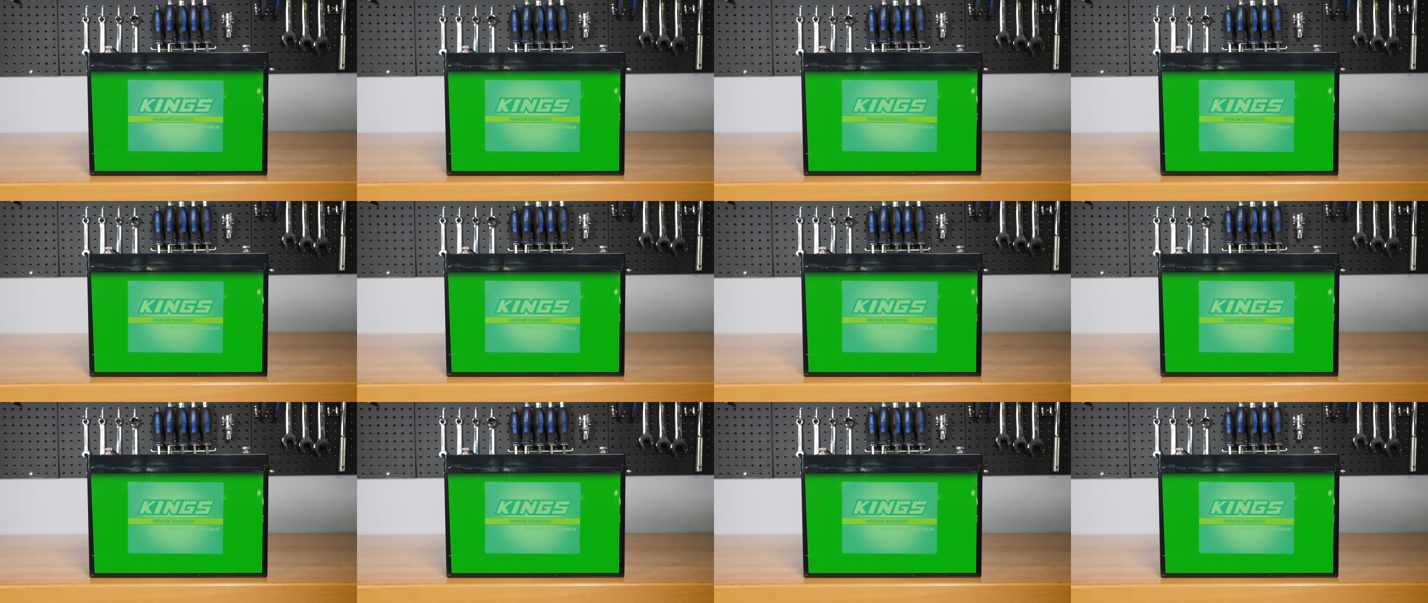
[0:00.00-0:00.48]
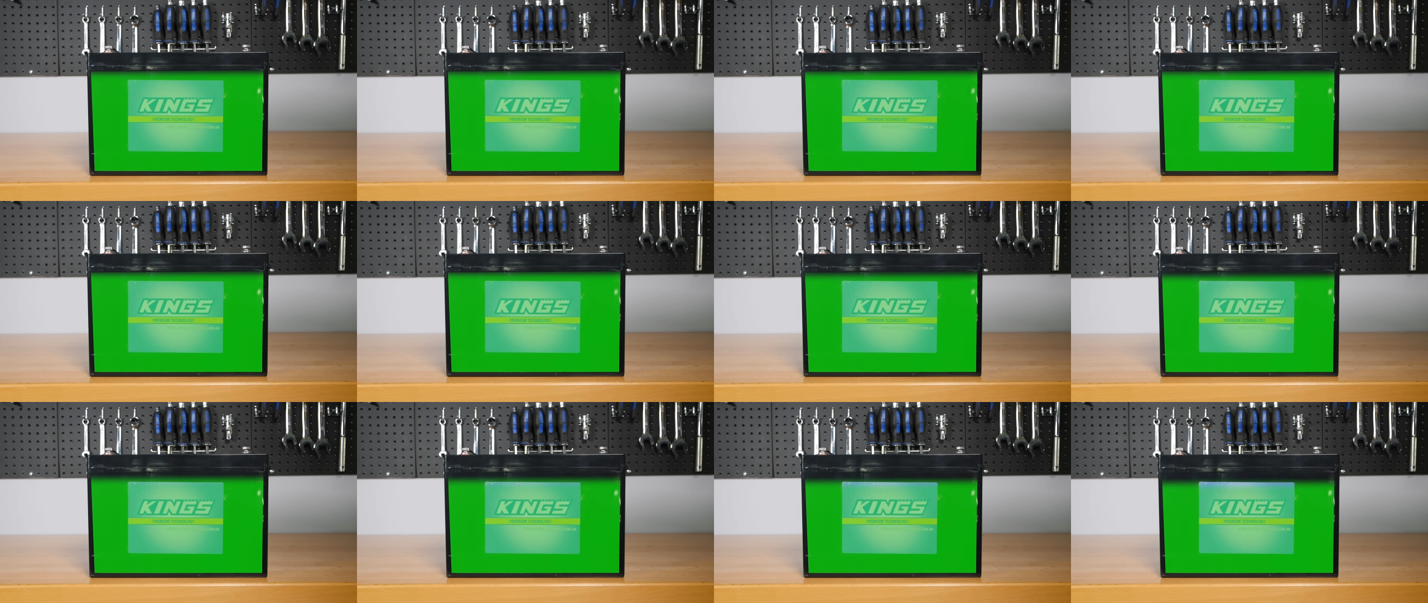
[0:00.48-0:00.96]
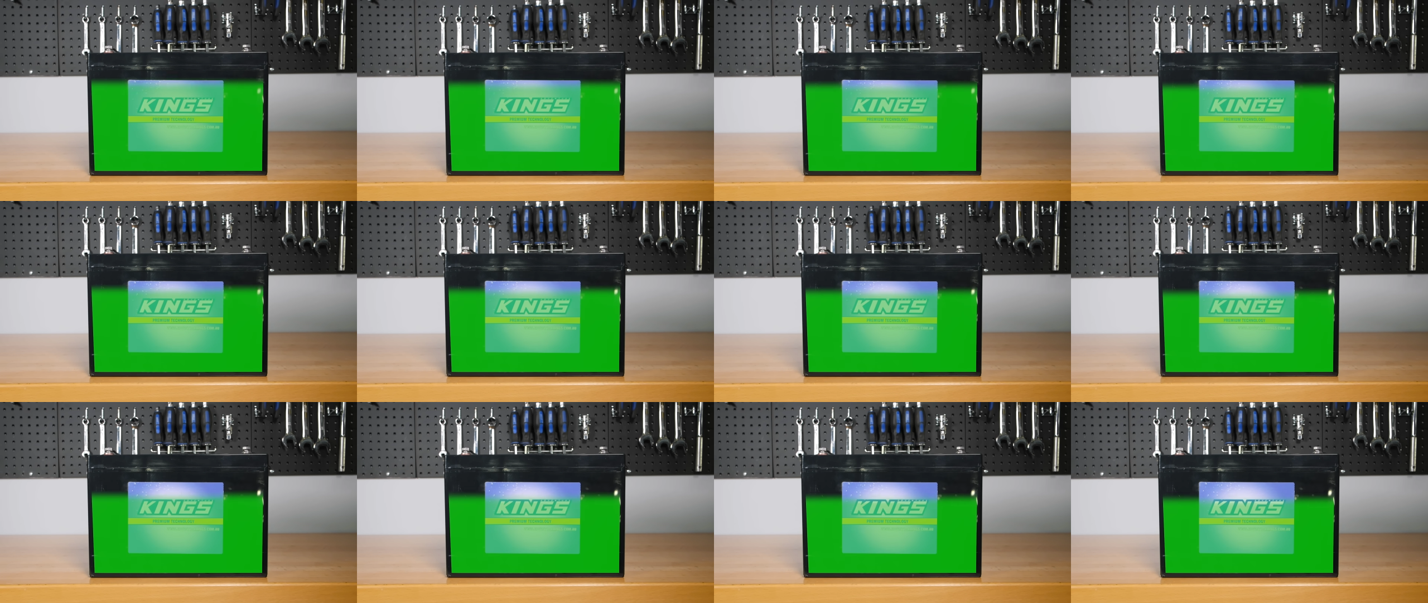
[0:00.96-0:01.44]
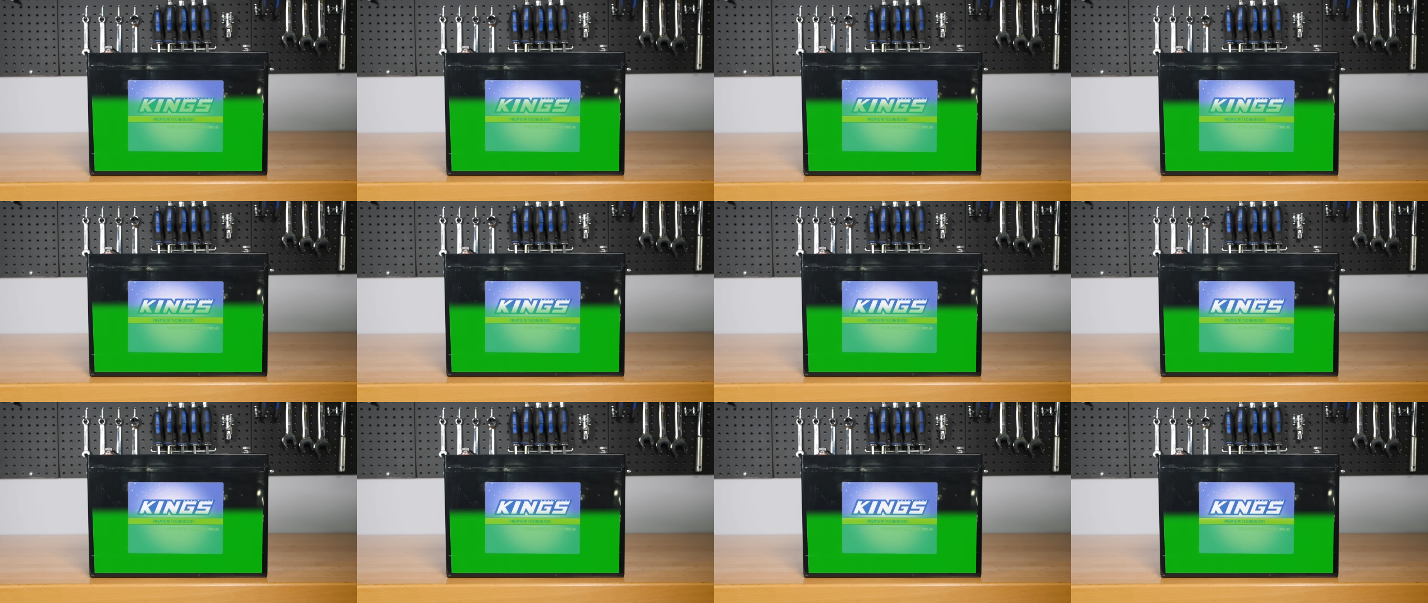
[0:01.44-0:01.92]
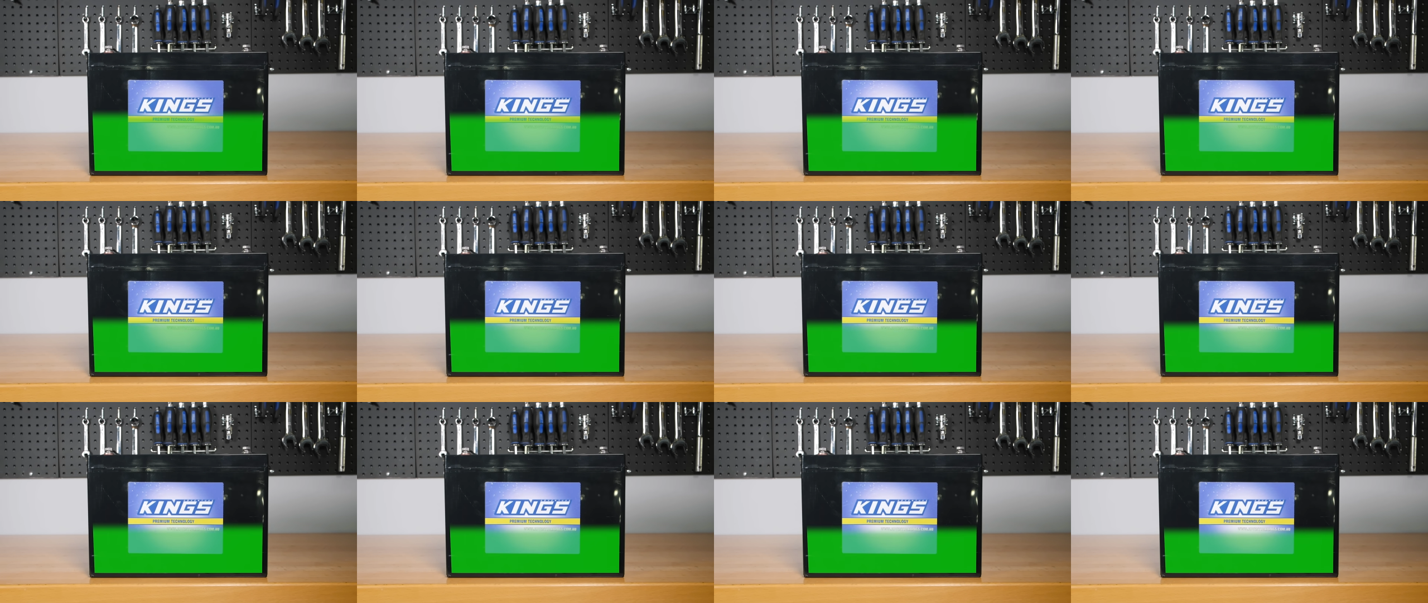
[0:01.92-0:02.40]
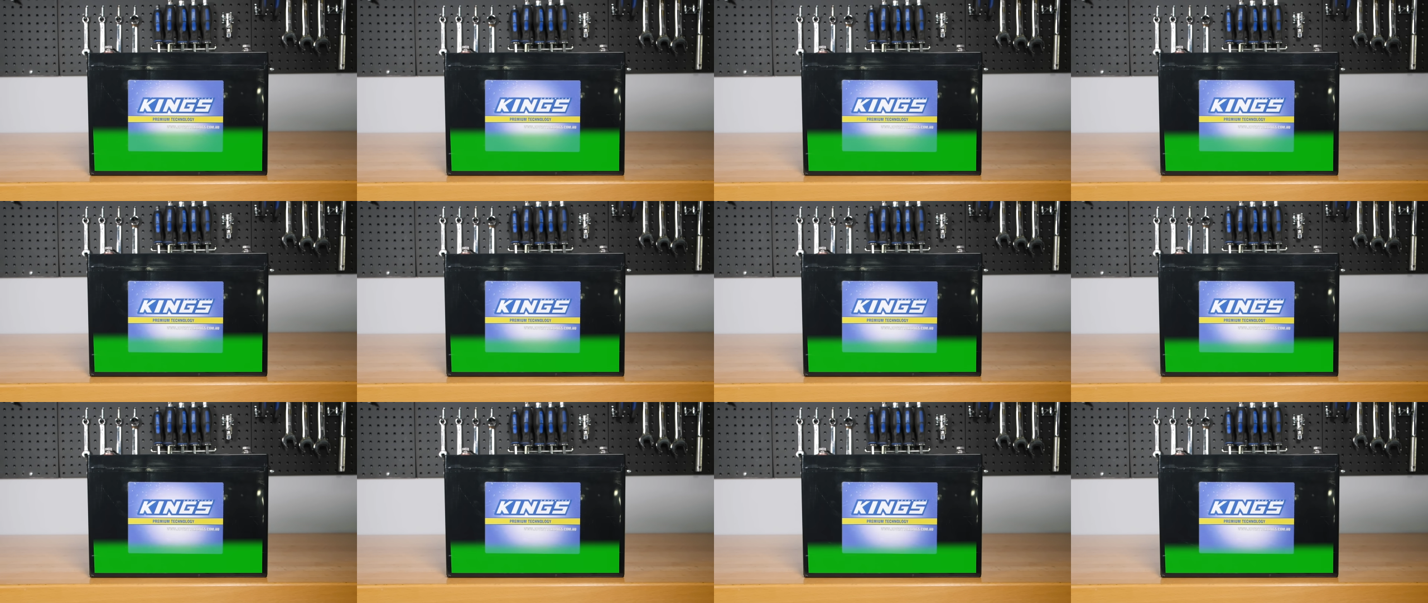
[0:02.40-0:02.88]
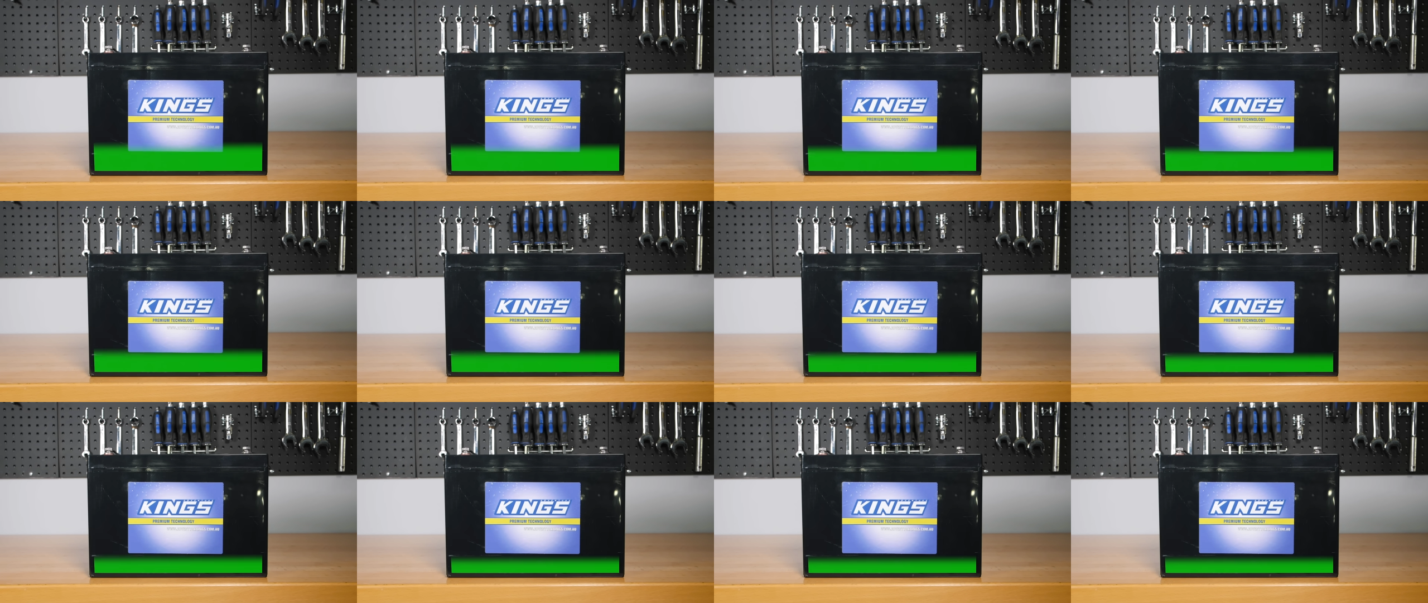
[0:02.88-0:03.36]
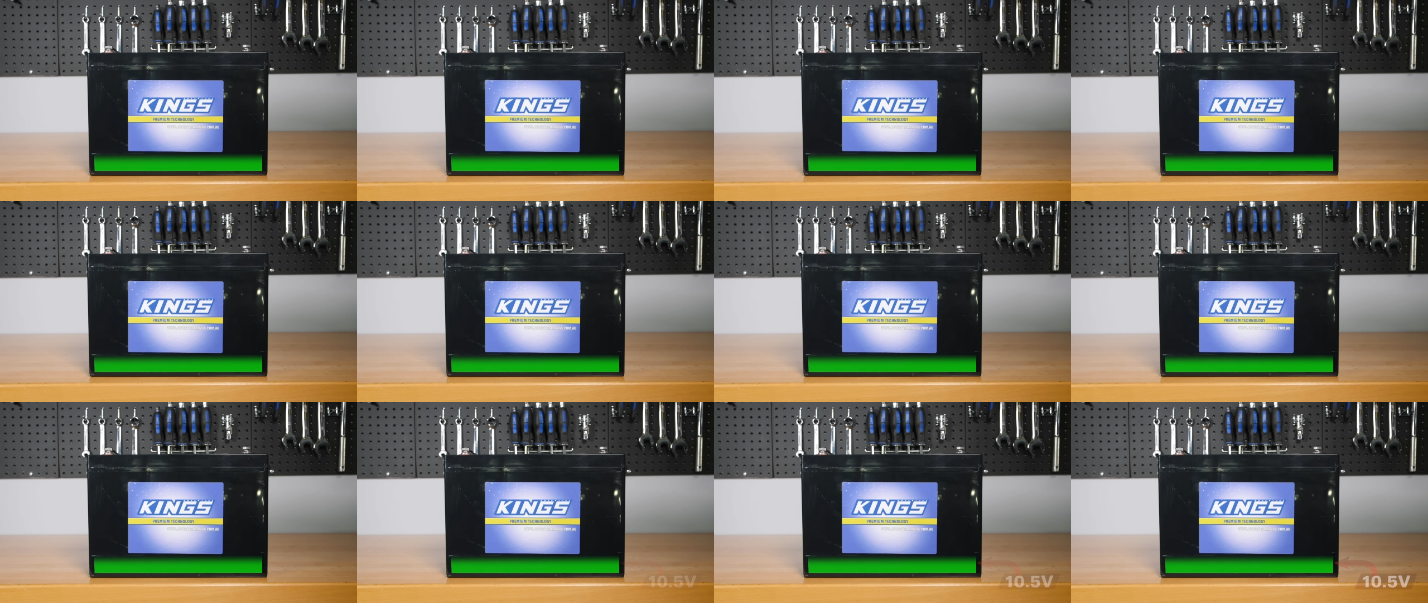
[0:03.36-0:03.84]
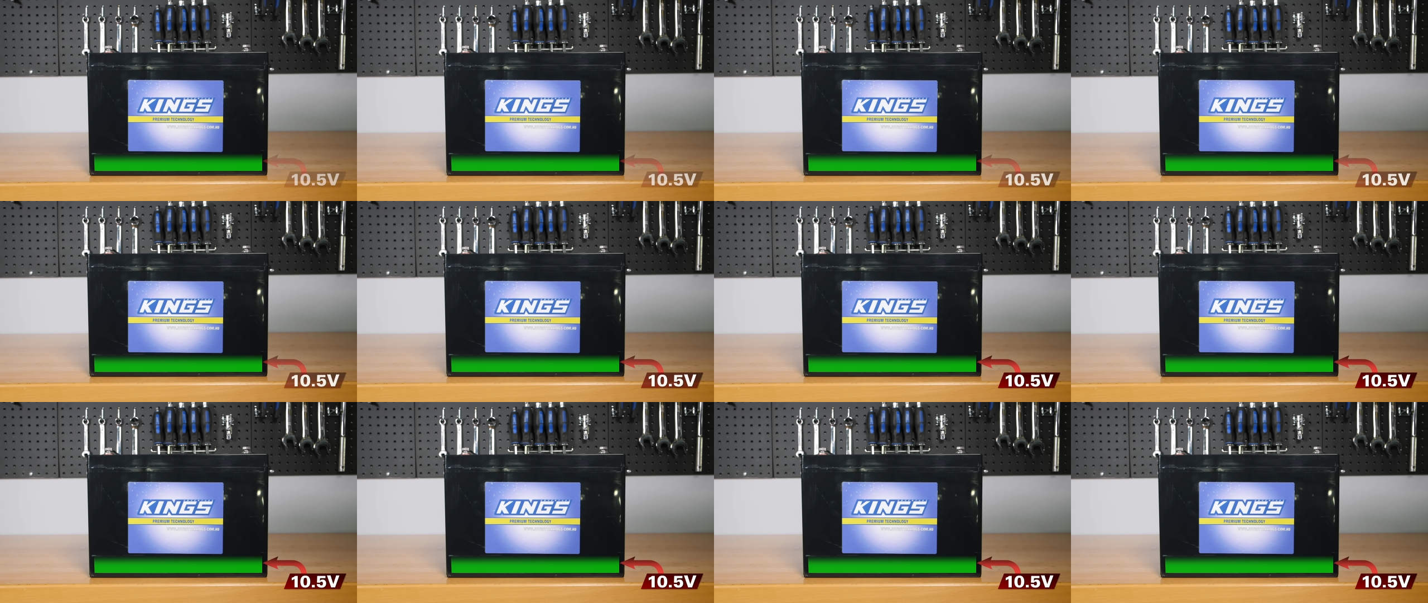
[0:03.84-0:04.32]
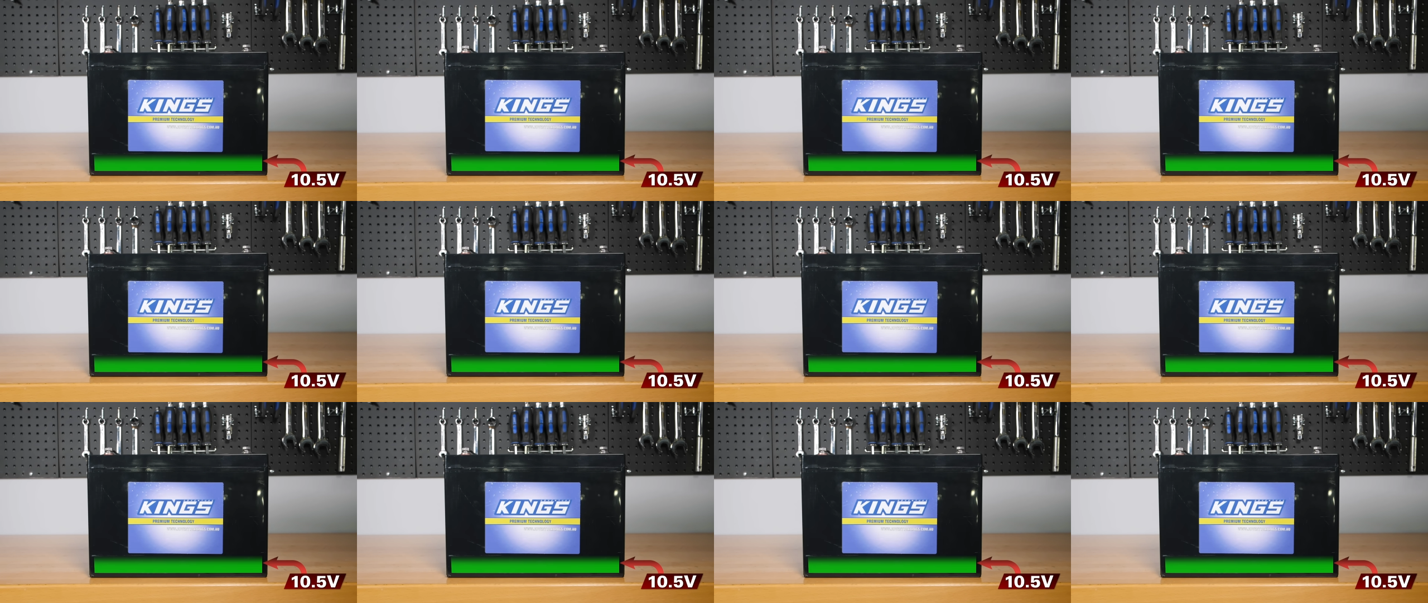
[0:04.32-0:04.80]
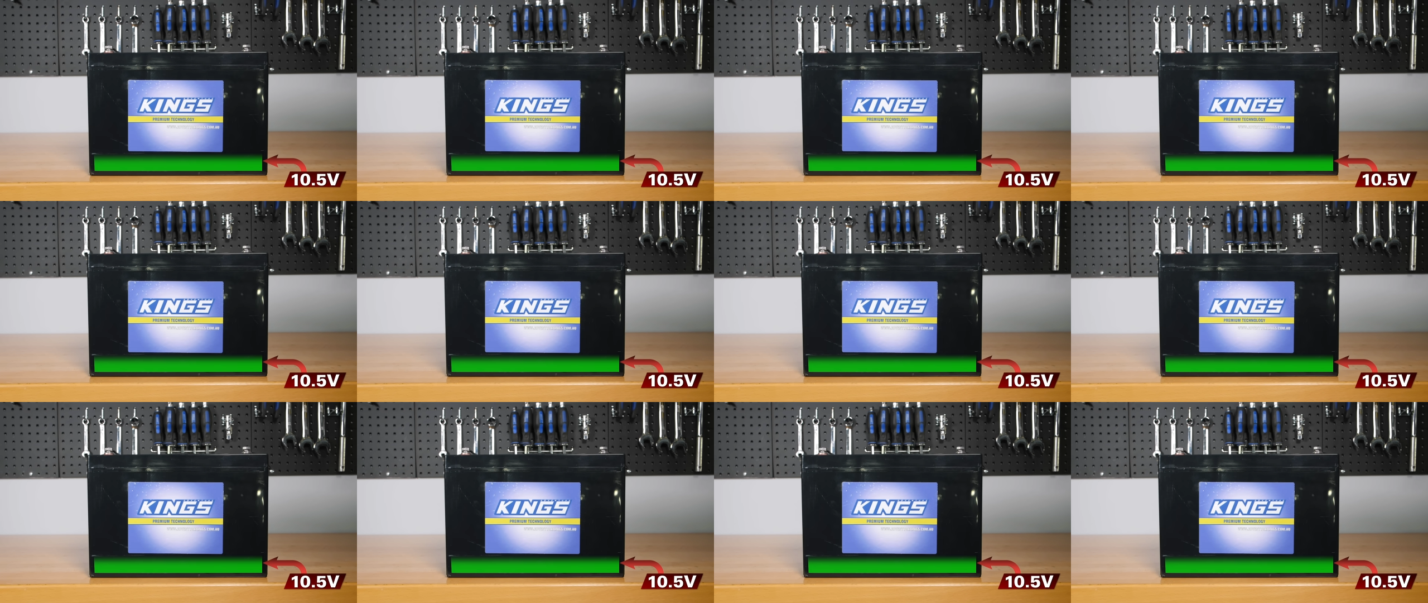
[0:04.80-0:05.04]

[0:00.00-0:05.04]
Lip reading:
[unreadable: no face in view]